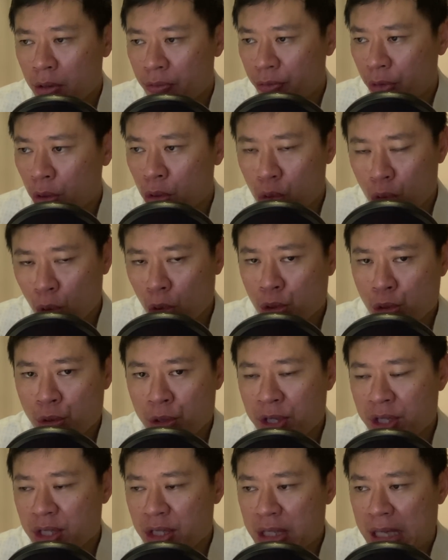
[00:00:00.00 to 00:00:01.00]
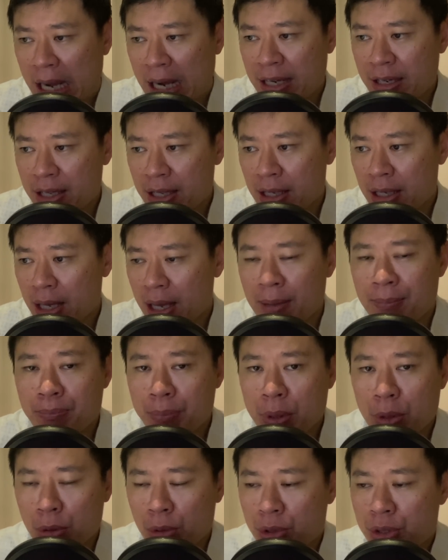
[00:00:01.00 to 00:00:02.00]
for groceries, dining, and
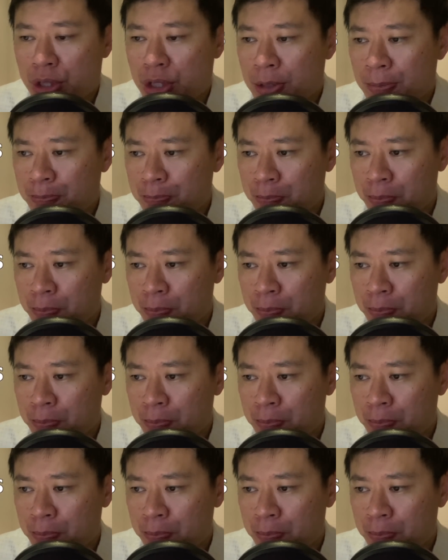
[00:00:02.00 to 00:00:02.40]
bills.